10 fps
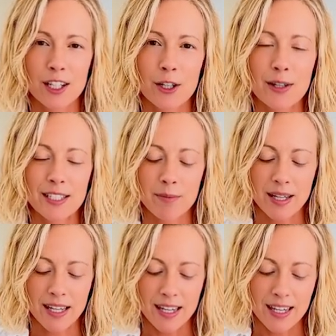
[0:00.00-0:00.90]
are going to
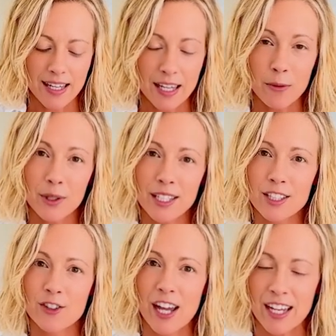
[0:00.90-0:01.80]
be Equal
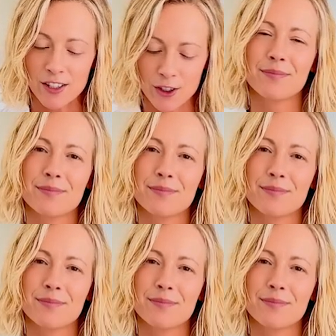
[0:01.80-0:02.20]
Exchange.